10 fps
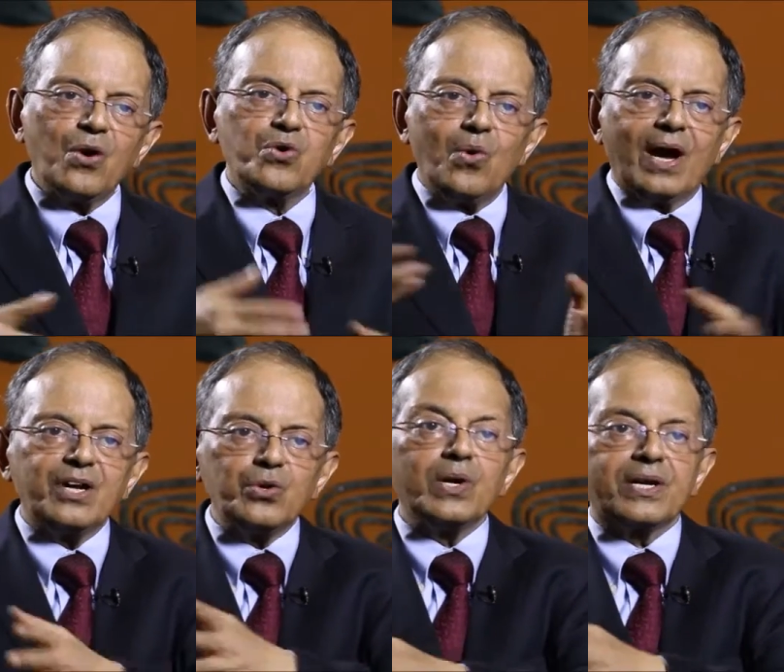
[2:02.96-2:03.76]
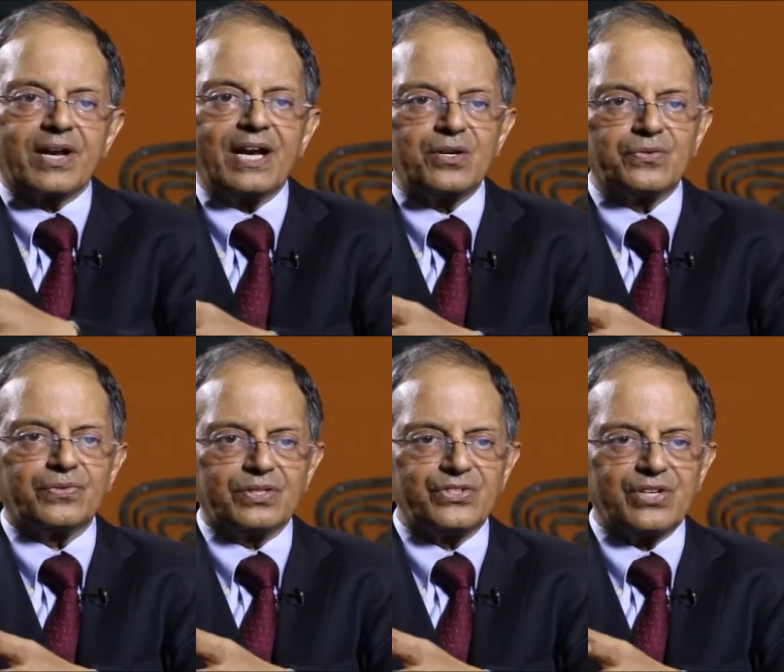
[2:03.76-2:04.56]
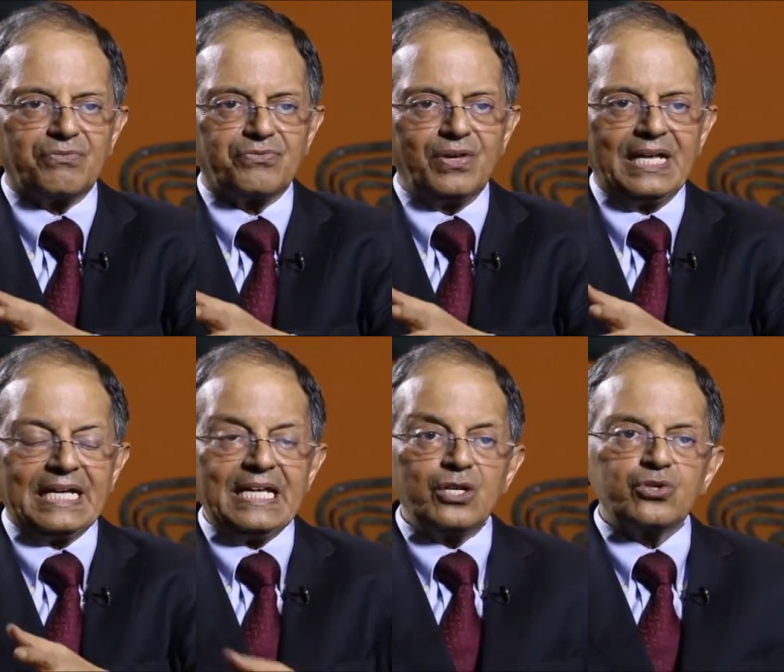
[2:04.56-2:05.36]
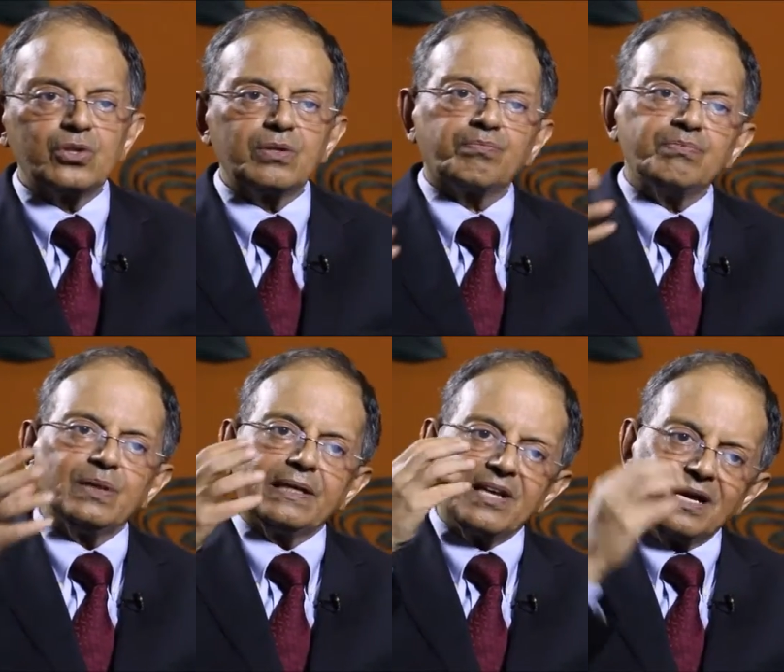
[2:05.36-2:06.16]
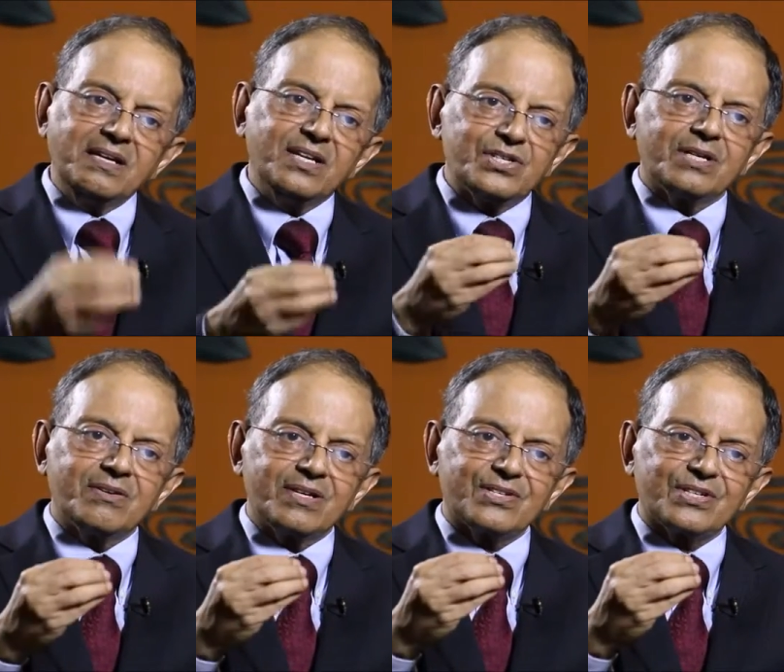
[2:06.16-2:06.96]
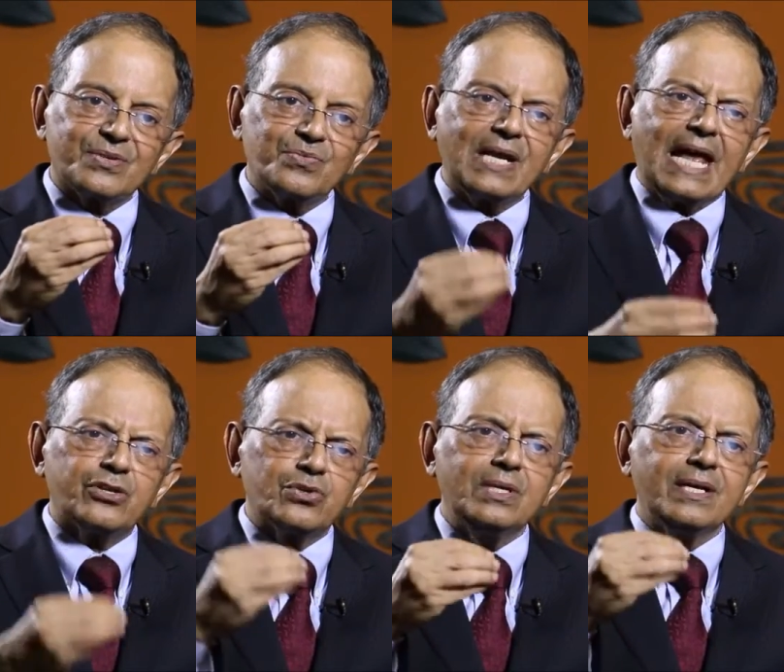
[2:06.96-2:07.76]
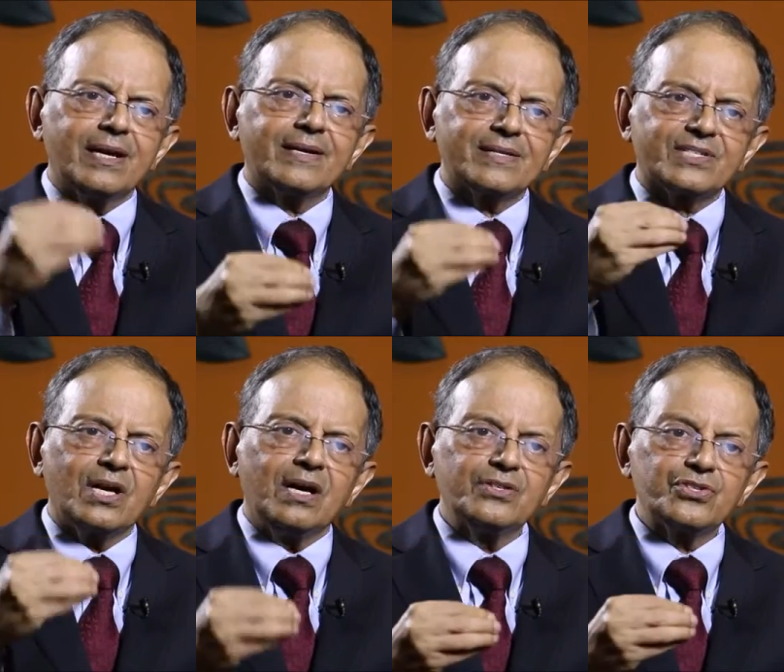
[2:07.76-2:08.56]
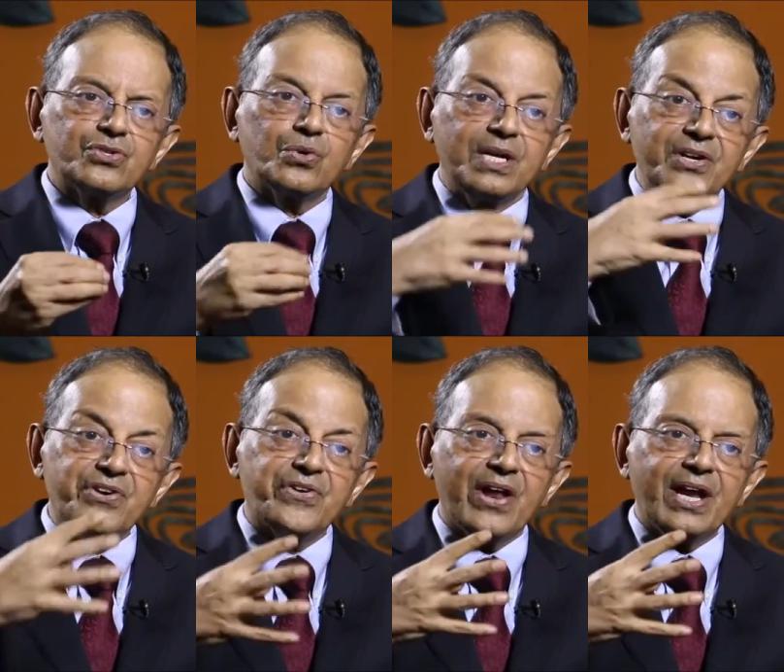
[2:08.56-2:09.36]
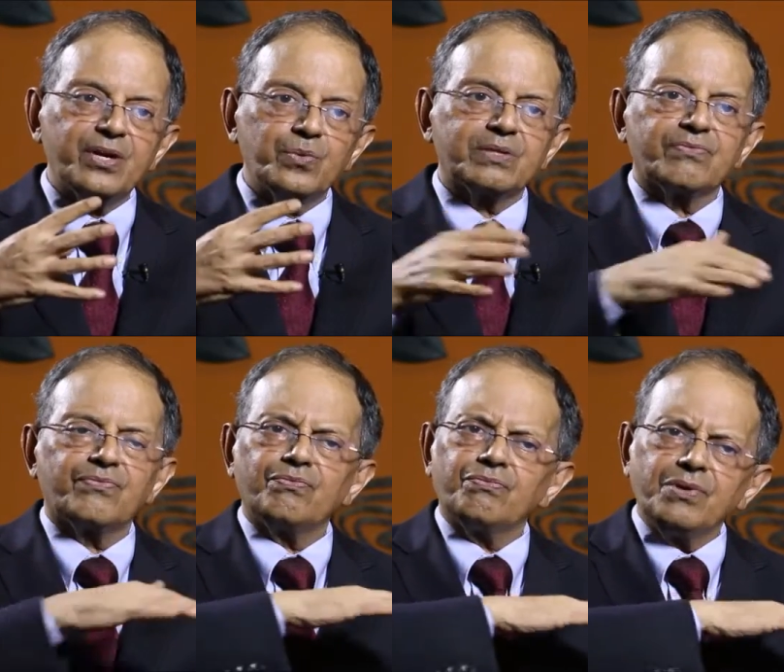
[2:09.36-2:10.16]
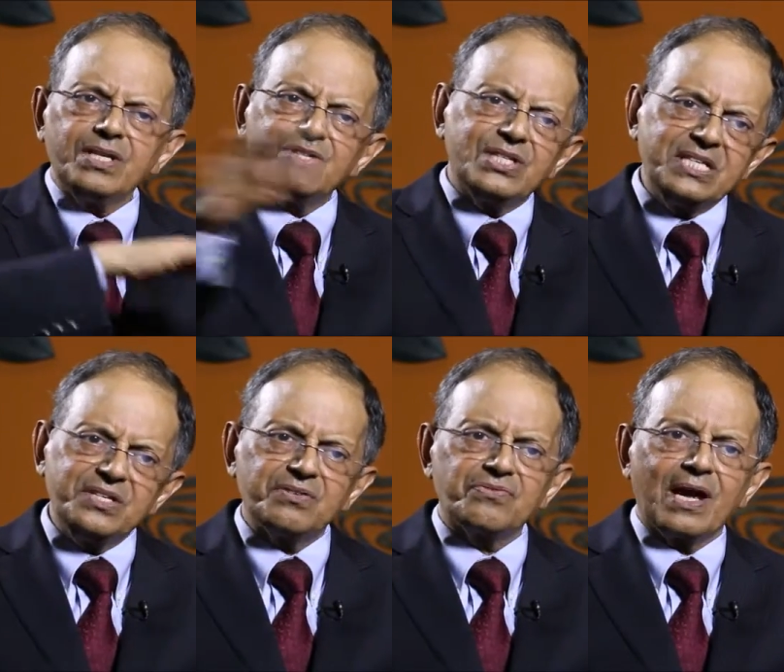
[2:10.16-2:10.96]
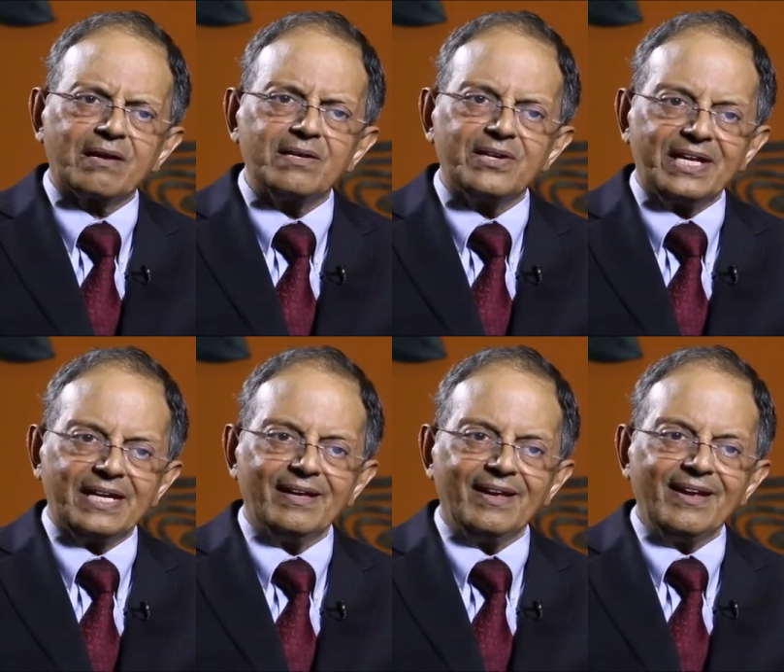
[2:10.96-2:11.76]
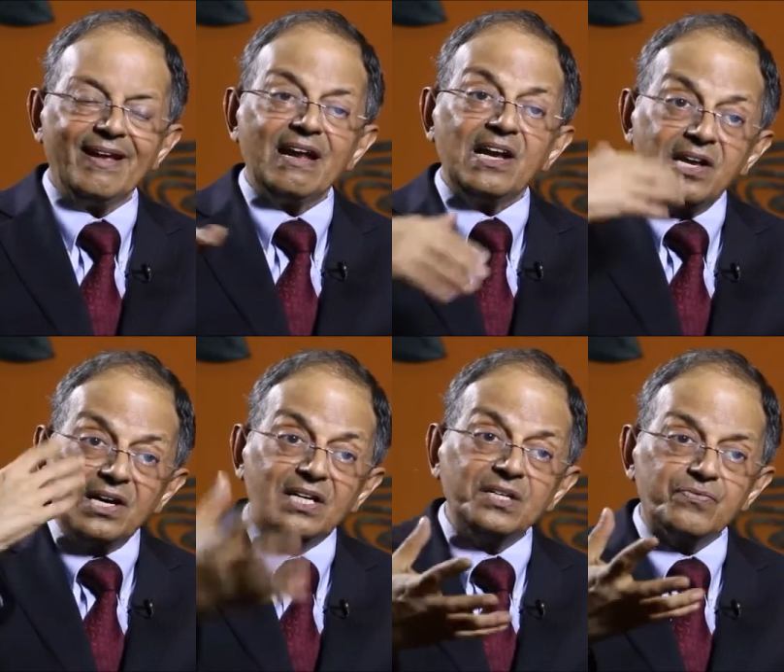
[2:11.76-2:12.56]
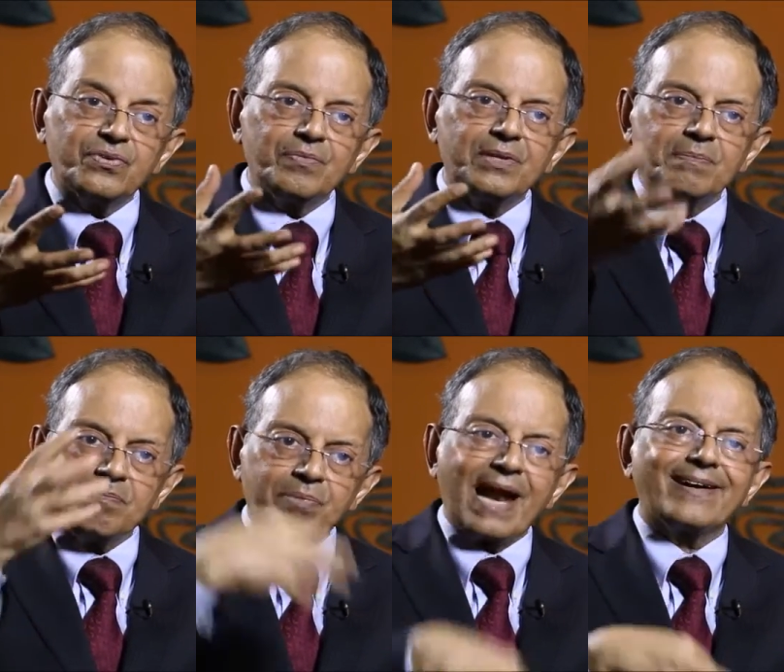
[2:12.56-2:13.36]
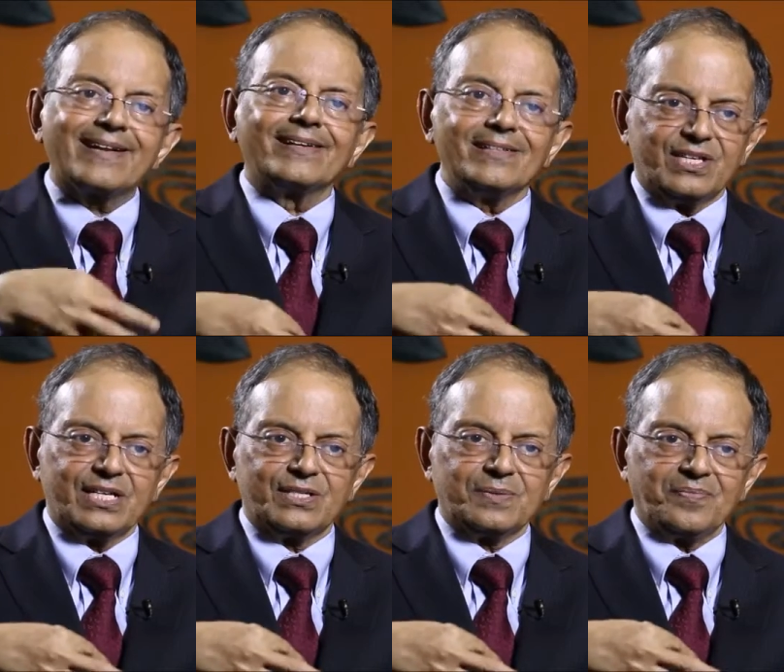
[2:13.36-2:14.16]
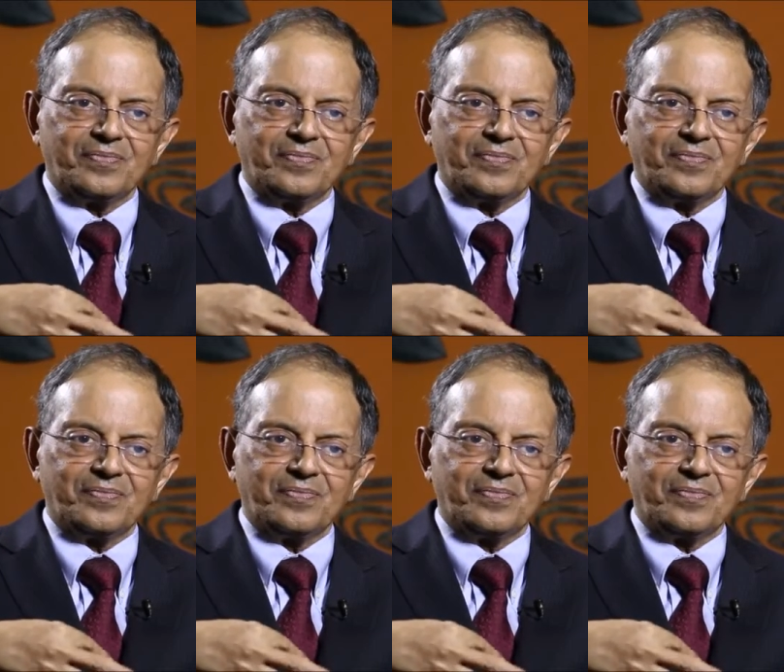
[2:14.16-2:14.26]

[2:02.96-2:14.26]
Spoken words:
do I do it kind of stuff. So the younger generation will actually get a chance to interact with very senior faculty, learn from them practical things.